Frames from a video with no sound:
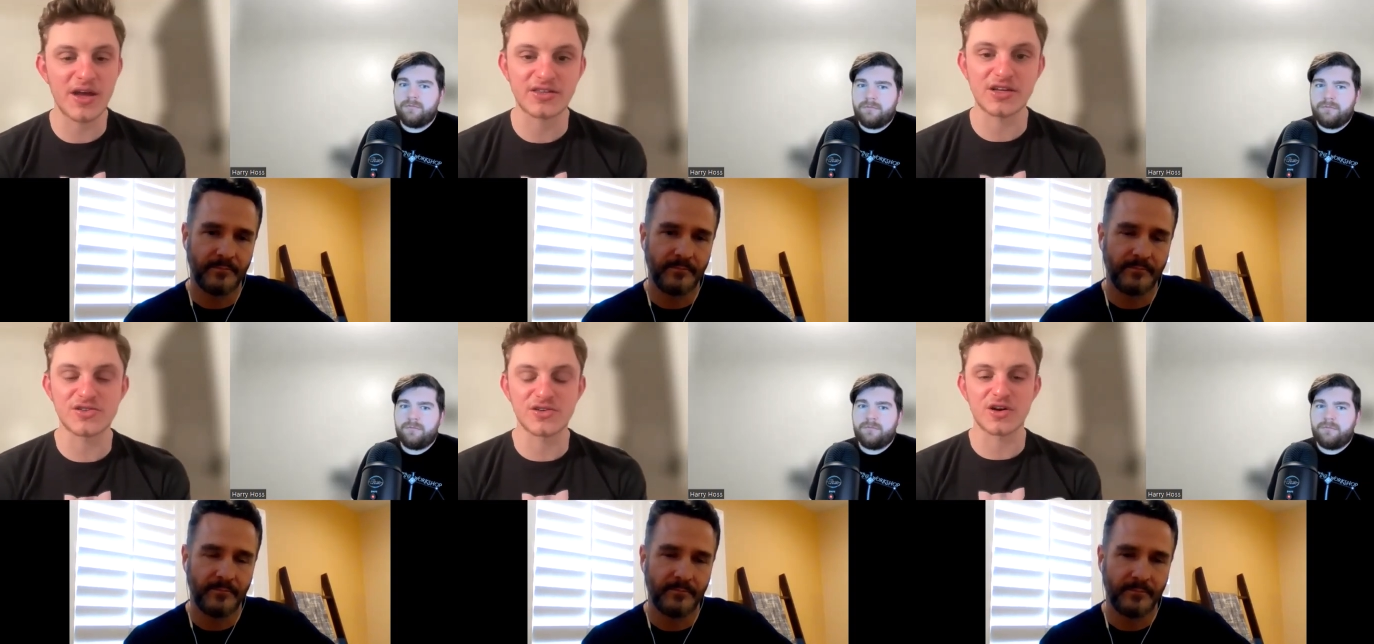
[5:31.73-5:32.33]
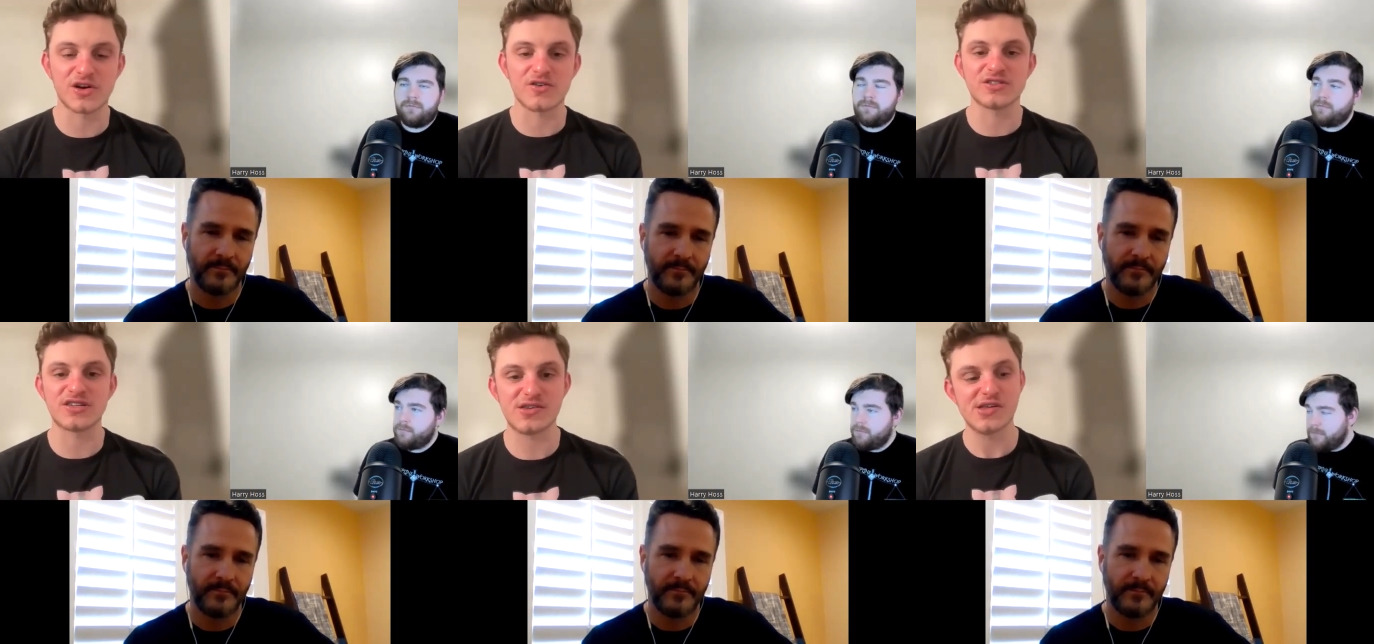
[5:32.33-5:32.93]
Speaker 1: digital
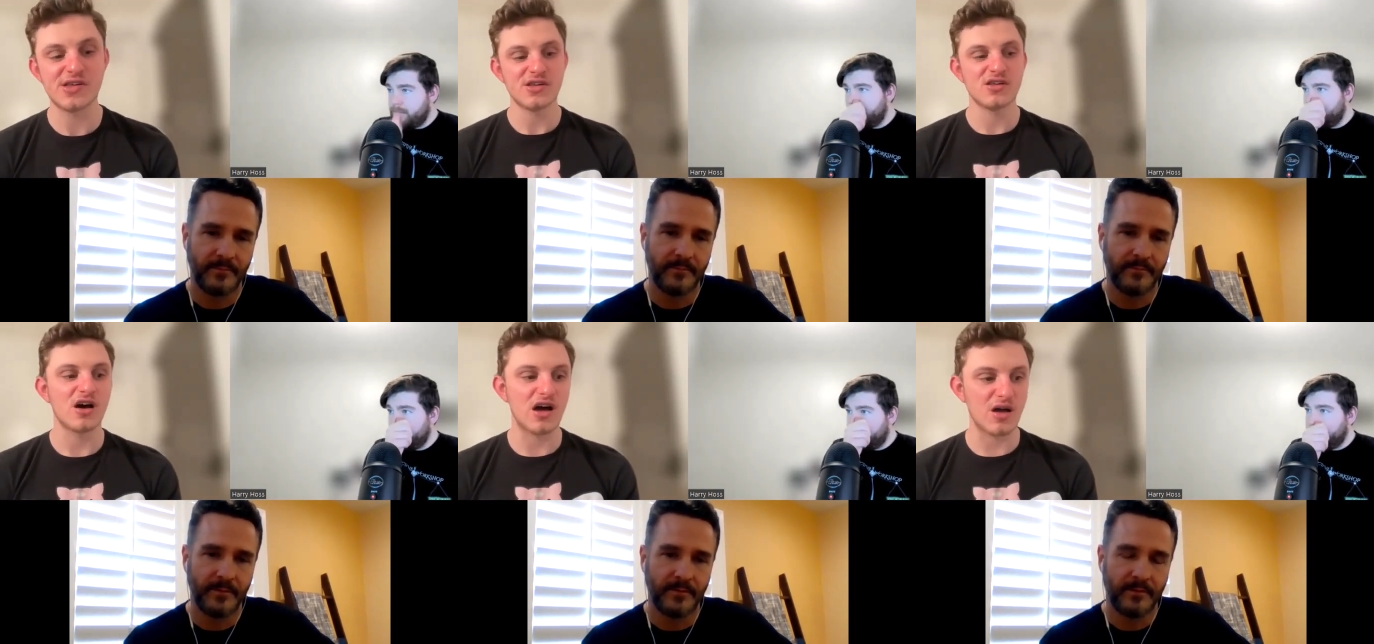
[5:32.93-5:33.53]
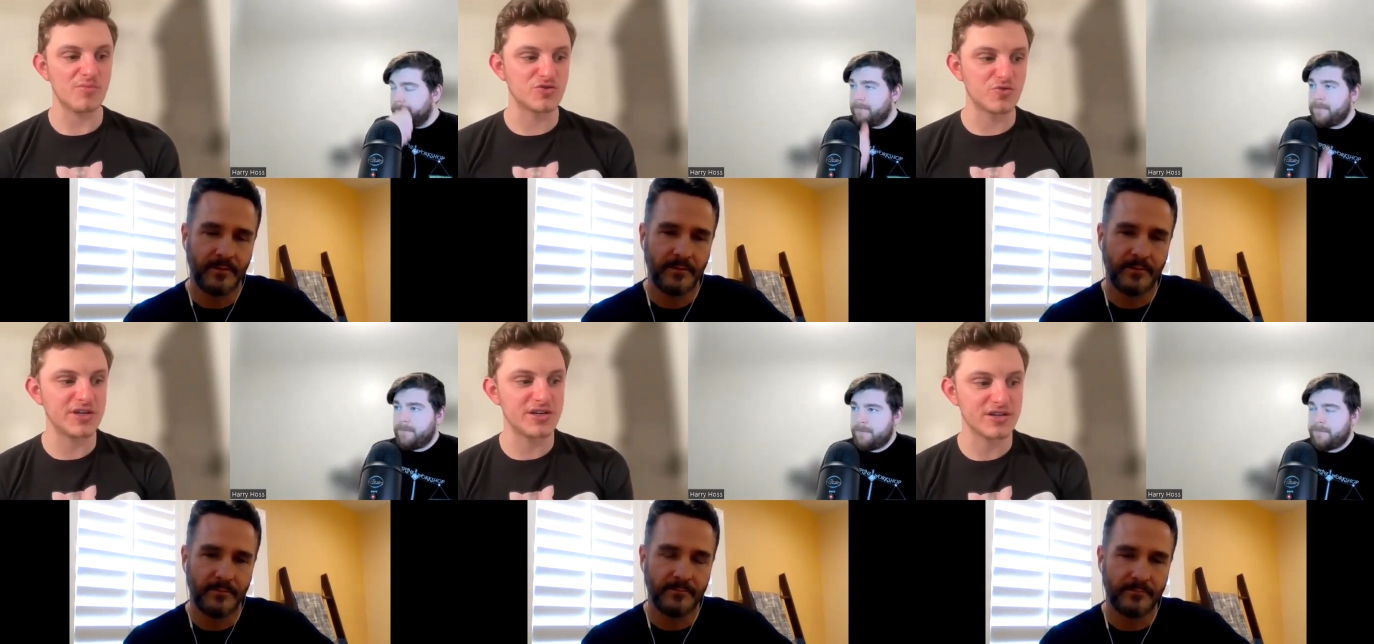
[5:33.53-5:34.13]
currency uh,
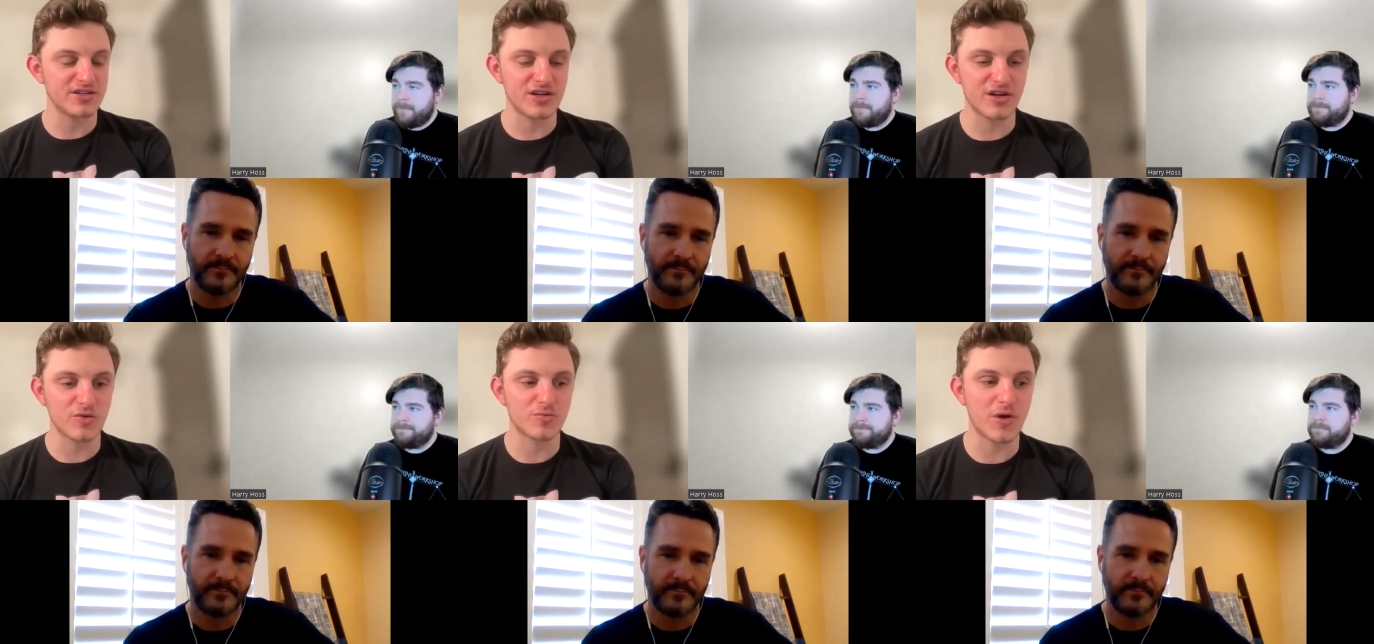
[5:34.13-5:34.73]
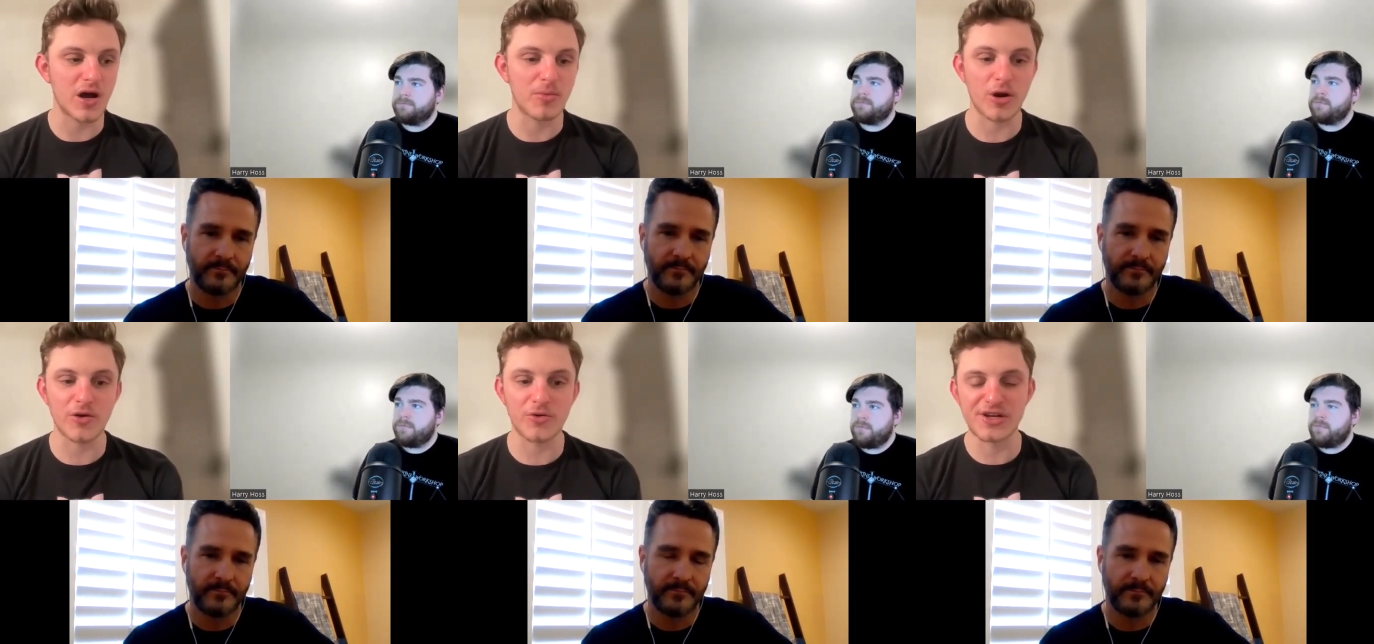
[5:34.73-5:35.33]
between you know uh,
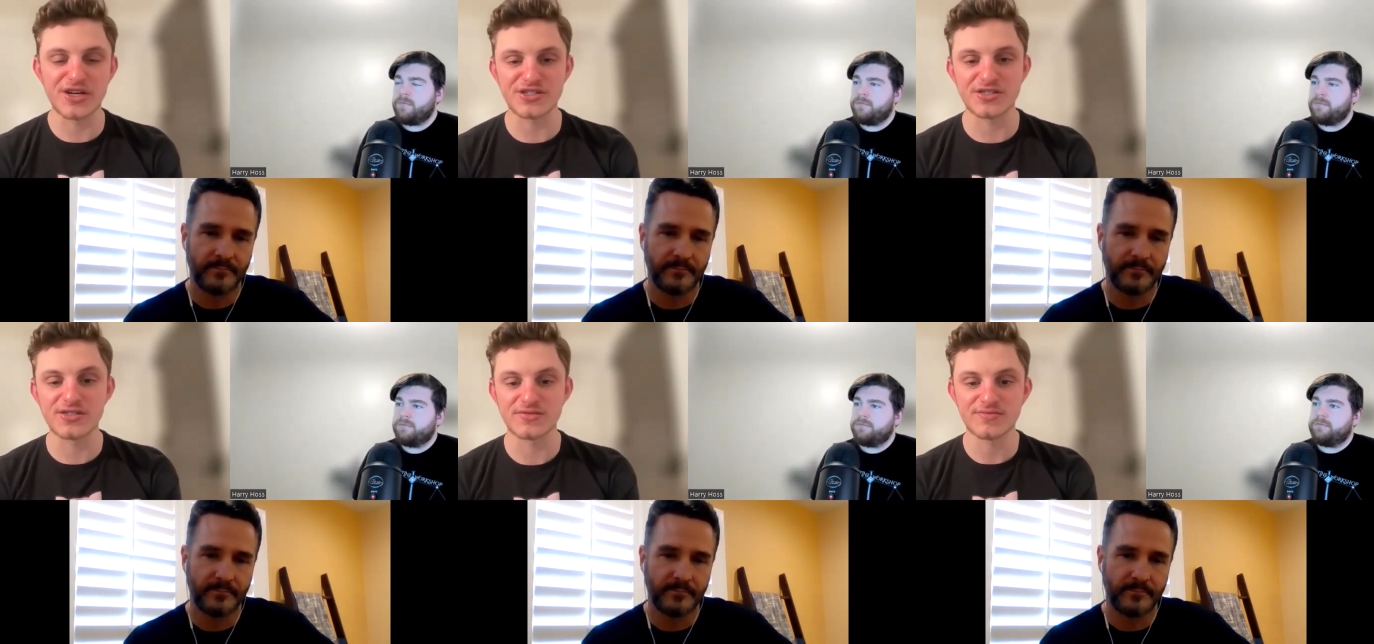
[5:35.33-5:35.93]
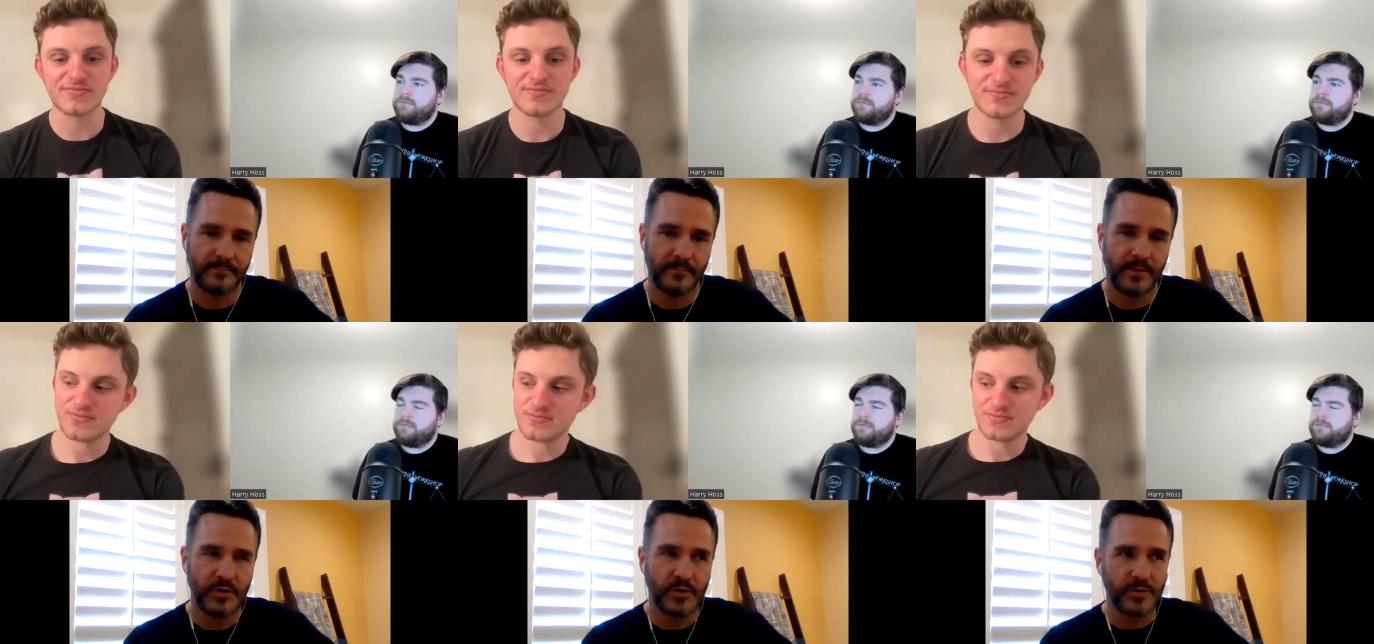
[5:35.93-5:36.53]
Speaker 2: partner nations?
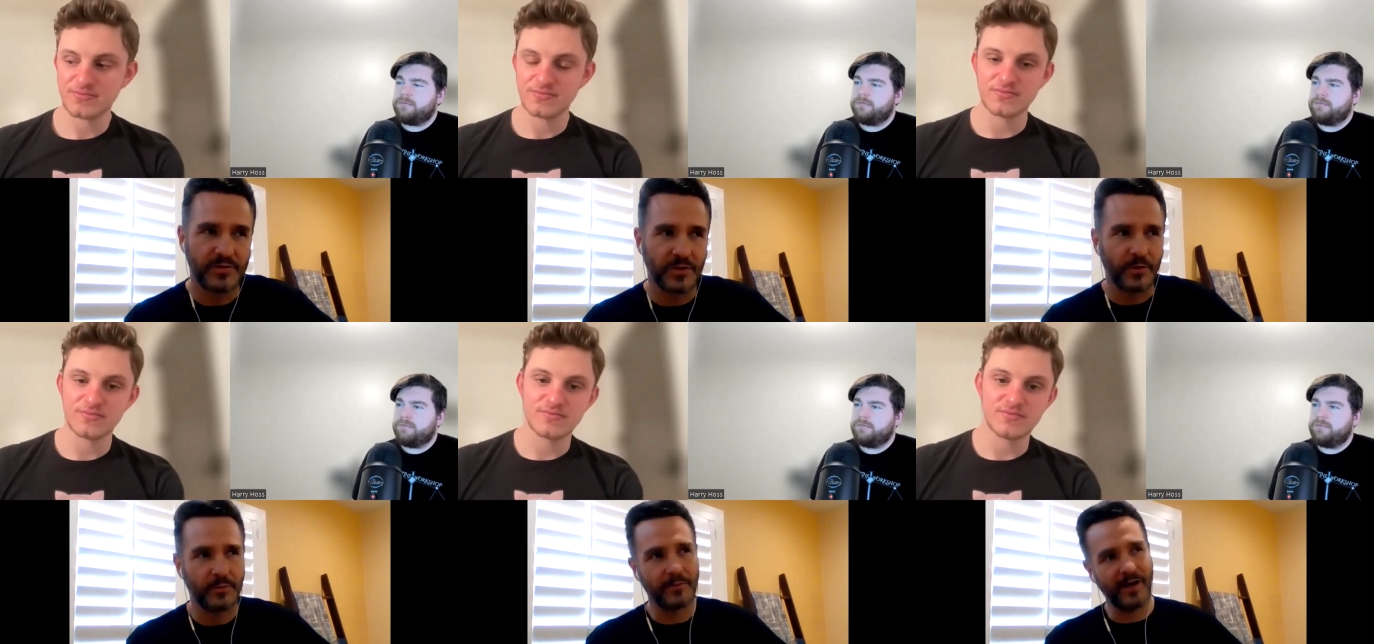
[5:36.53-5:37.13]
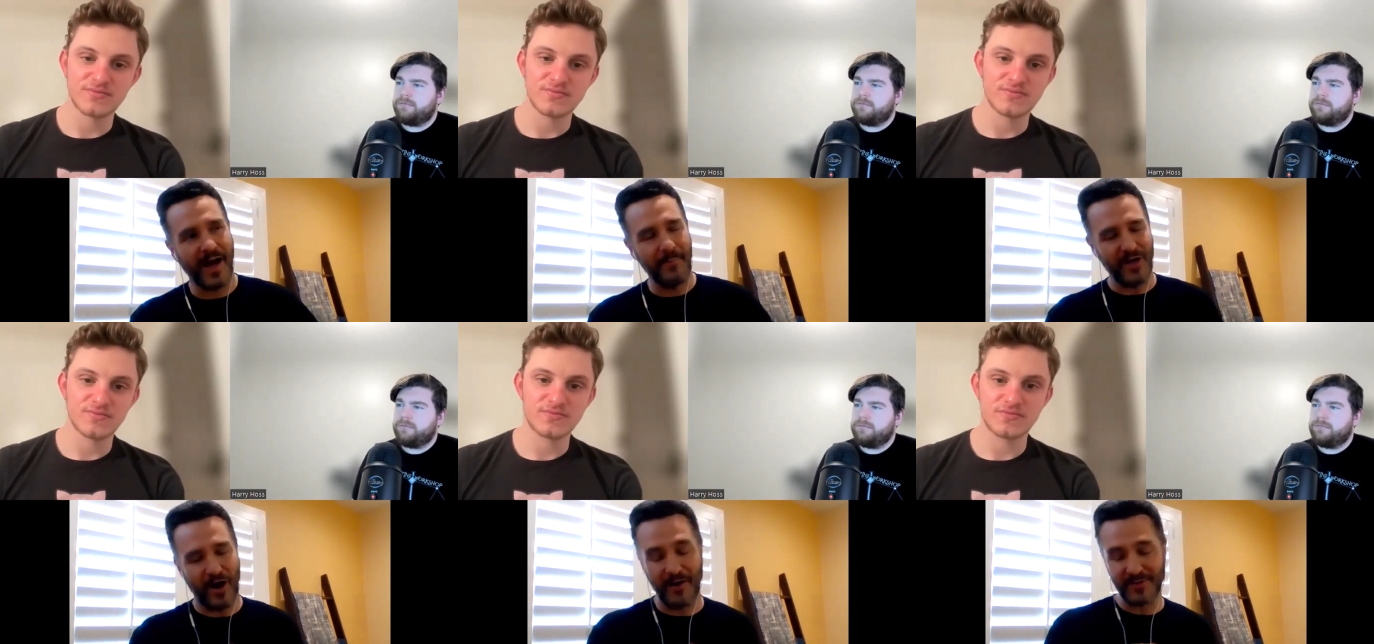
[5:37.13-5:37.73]
Sure. So, I mean,
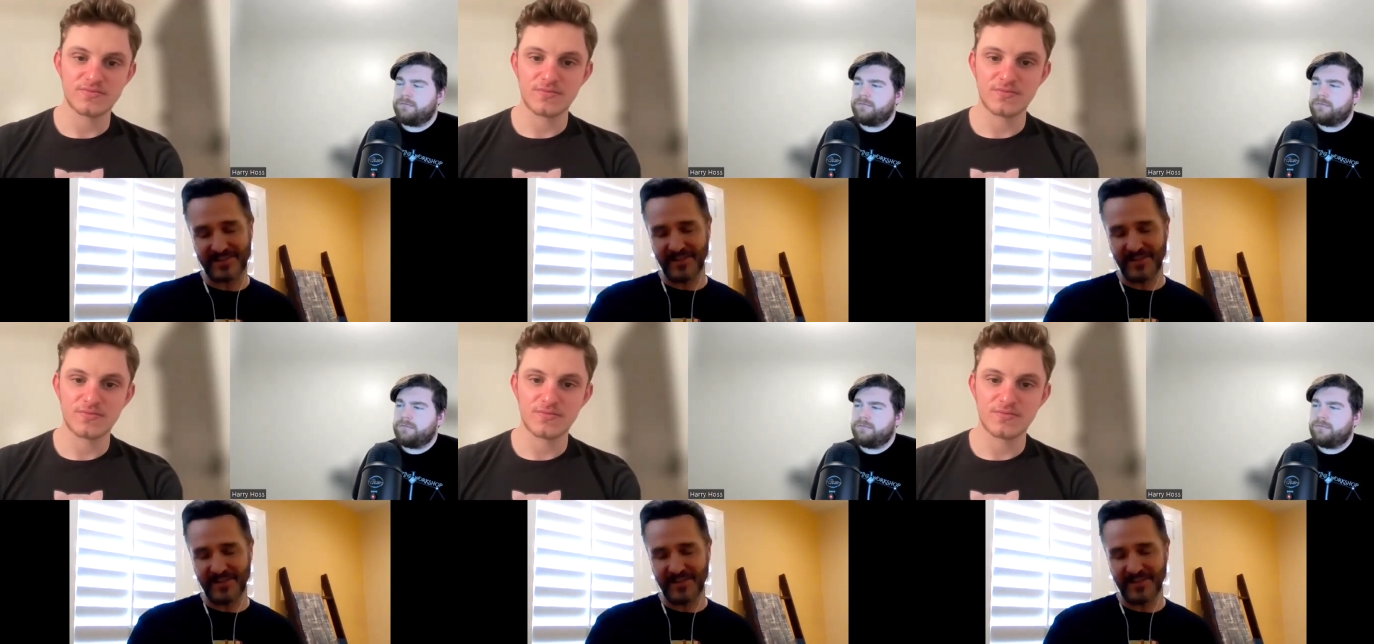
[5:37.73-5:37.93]
obviously